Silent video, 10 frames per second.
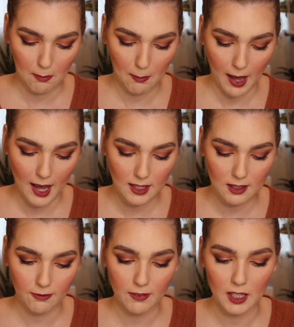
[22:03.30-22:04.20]
matte
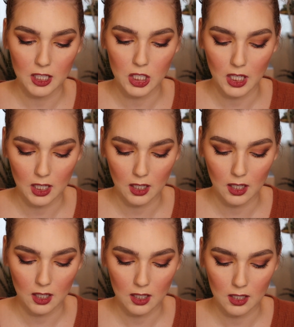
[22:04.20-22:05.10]

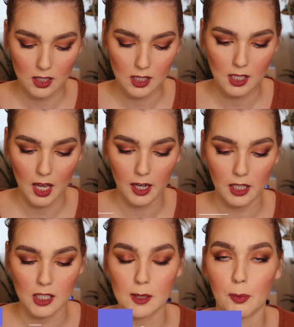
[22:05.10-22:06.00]
finishing
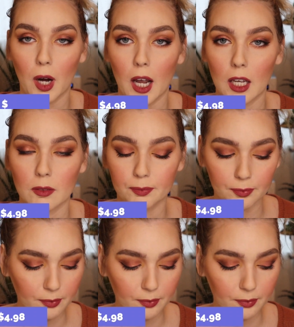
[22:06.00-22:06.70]
setting spray.